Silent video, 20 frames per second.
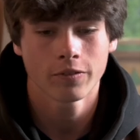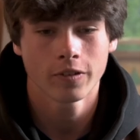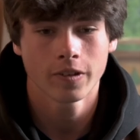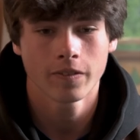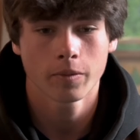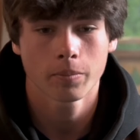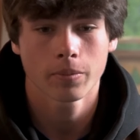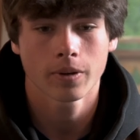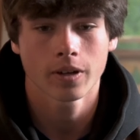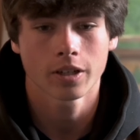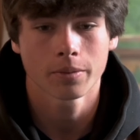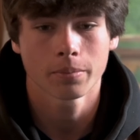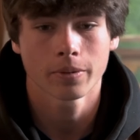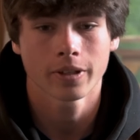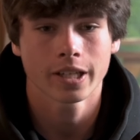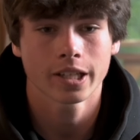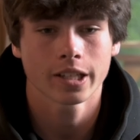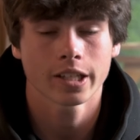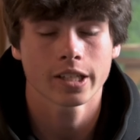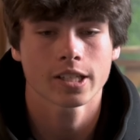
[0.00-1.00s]
favorite part of
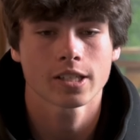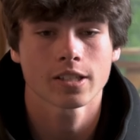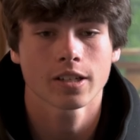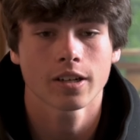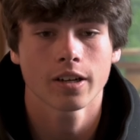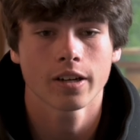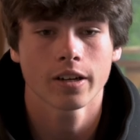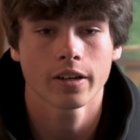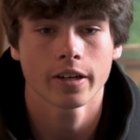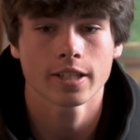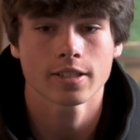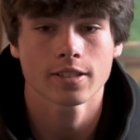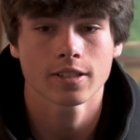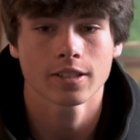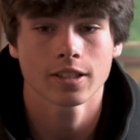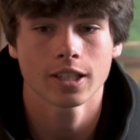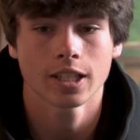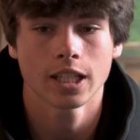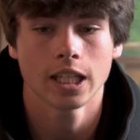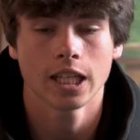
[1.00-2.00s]
playing the guitar
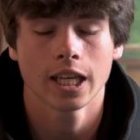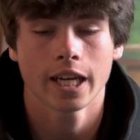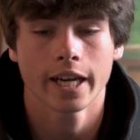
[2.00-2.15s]
recently